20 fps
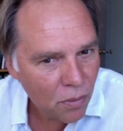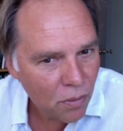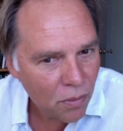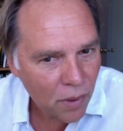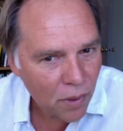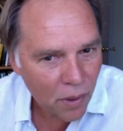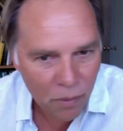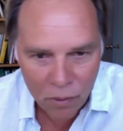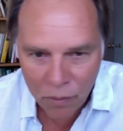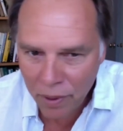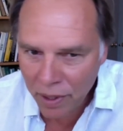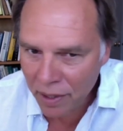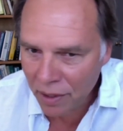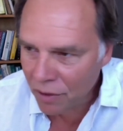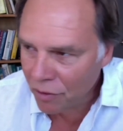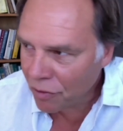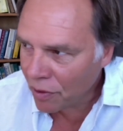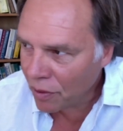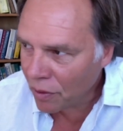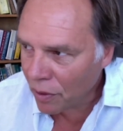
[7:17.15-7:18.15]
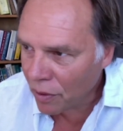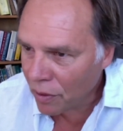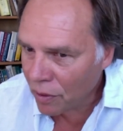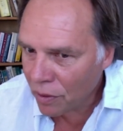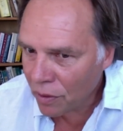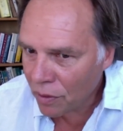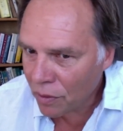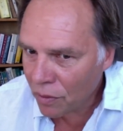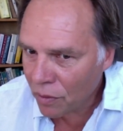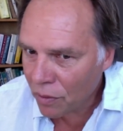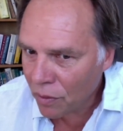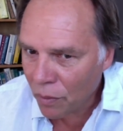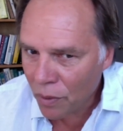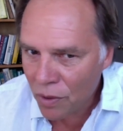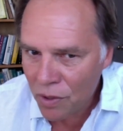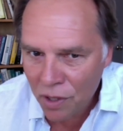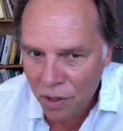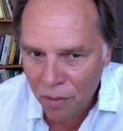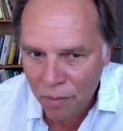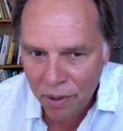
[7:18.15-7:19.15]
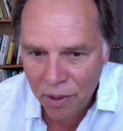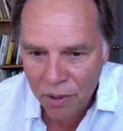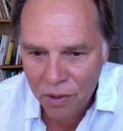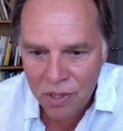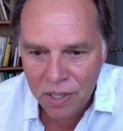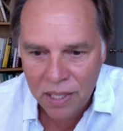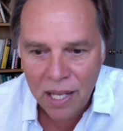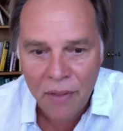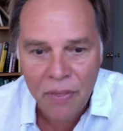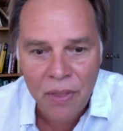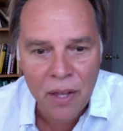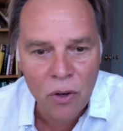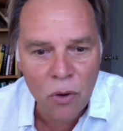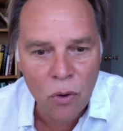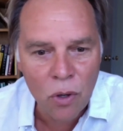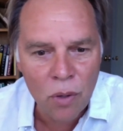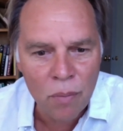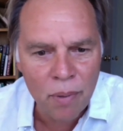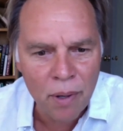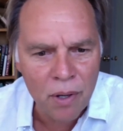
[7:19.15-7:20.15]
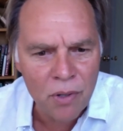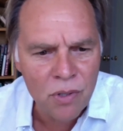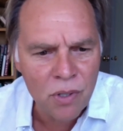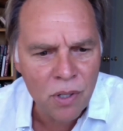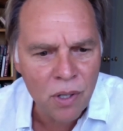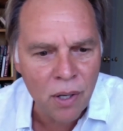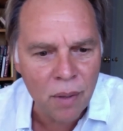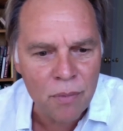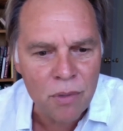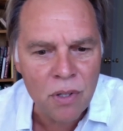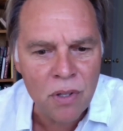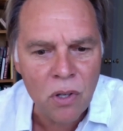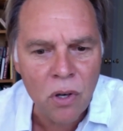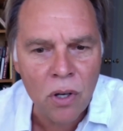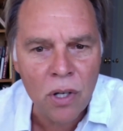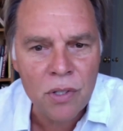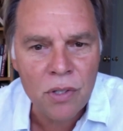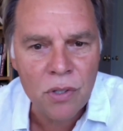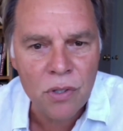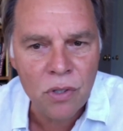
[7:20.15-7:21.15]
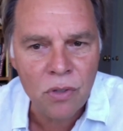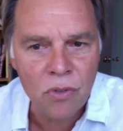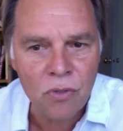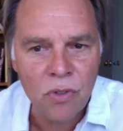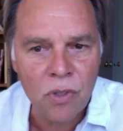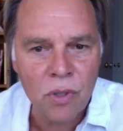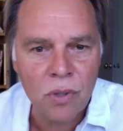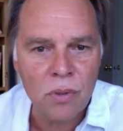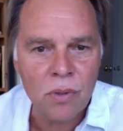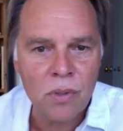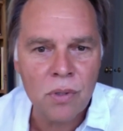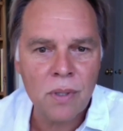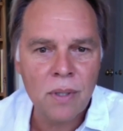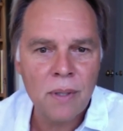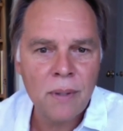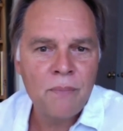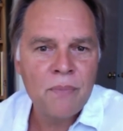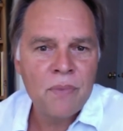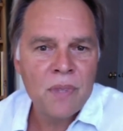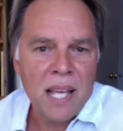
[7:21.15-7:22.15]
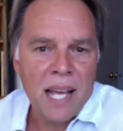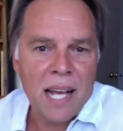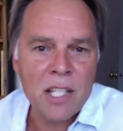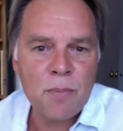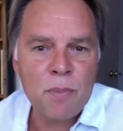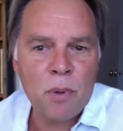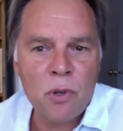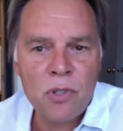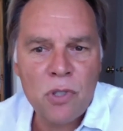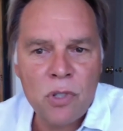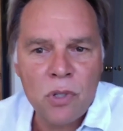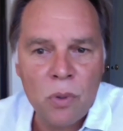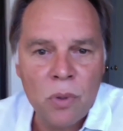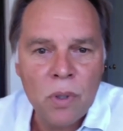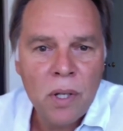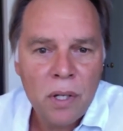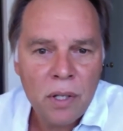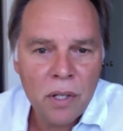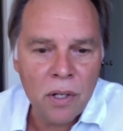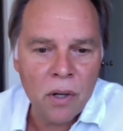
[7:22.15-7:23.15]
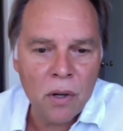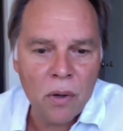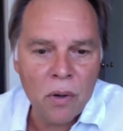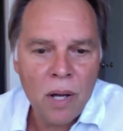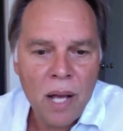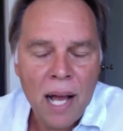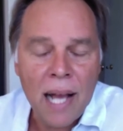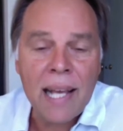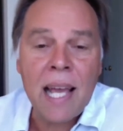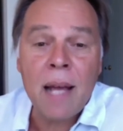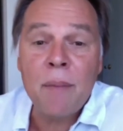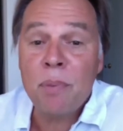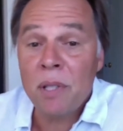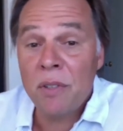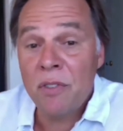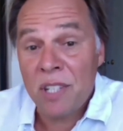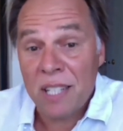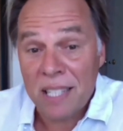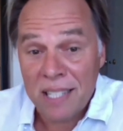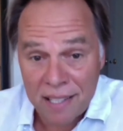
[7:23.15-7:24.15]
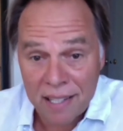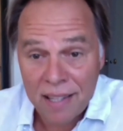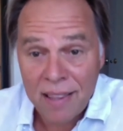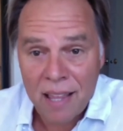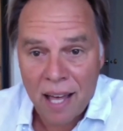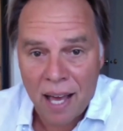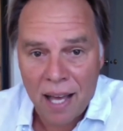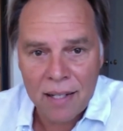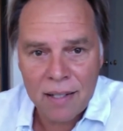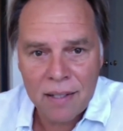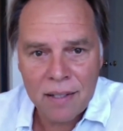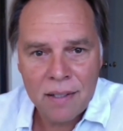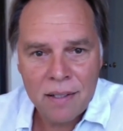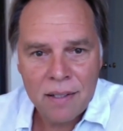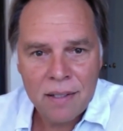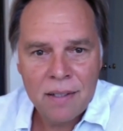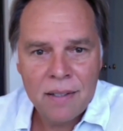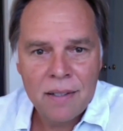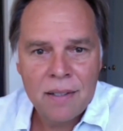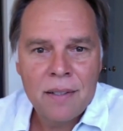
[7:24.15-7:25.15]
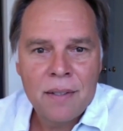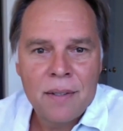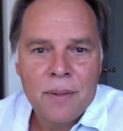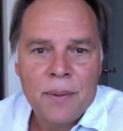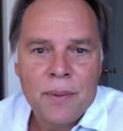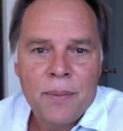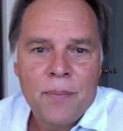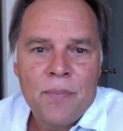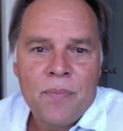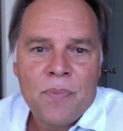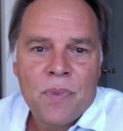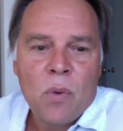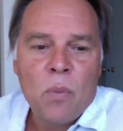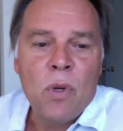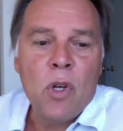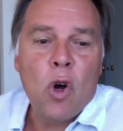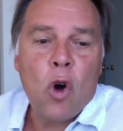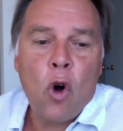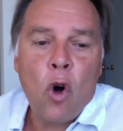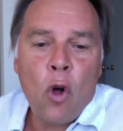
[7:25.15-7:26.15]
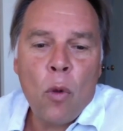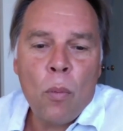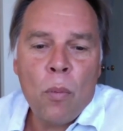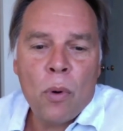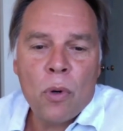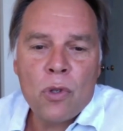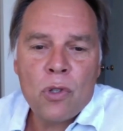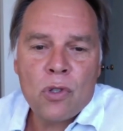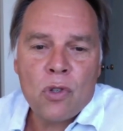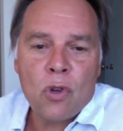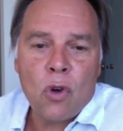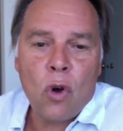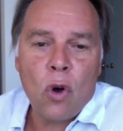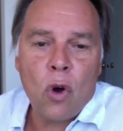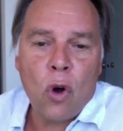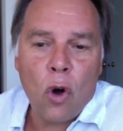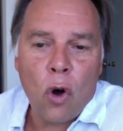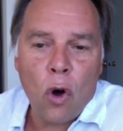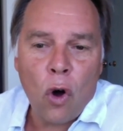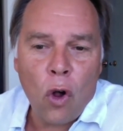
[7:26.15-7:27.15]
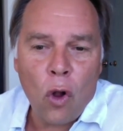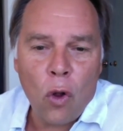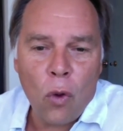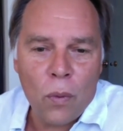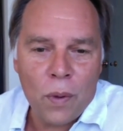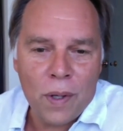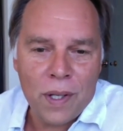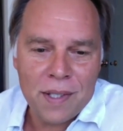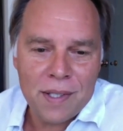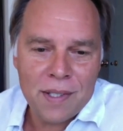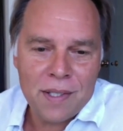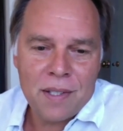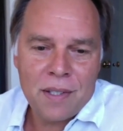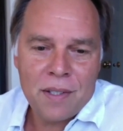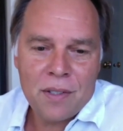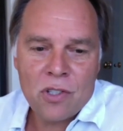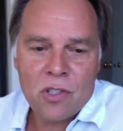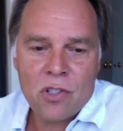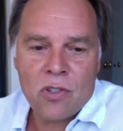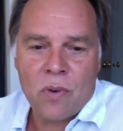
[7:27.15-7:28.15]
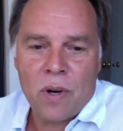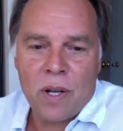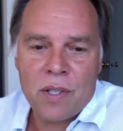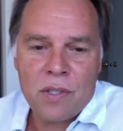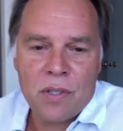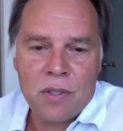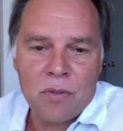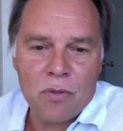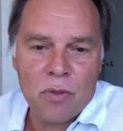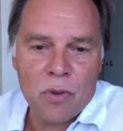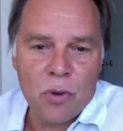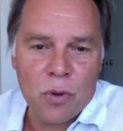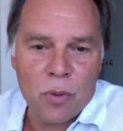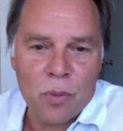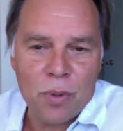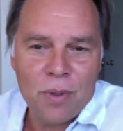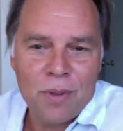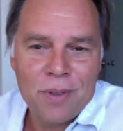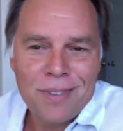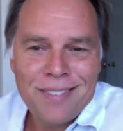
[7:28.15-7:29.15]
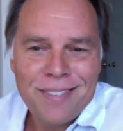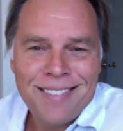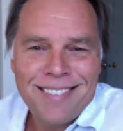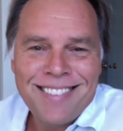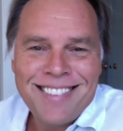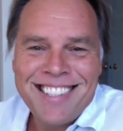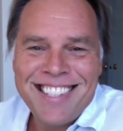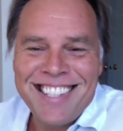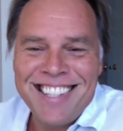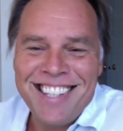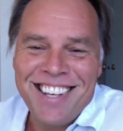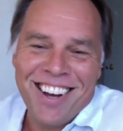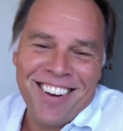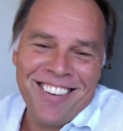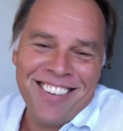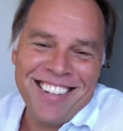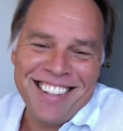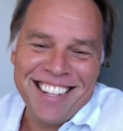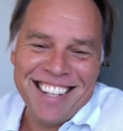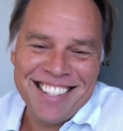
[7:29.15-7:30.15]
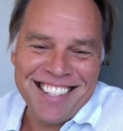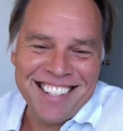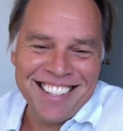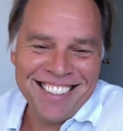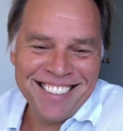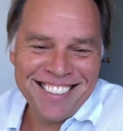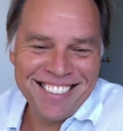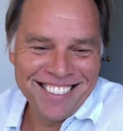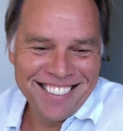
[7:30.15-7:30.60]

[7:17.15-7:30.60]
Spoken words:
And we're waiting to figure out where's the comparison. And then no comparison comes and the audience is confused. As opposed to, you know, I can't believe she did that. We almost always stress the verb. See the irony in that sentence?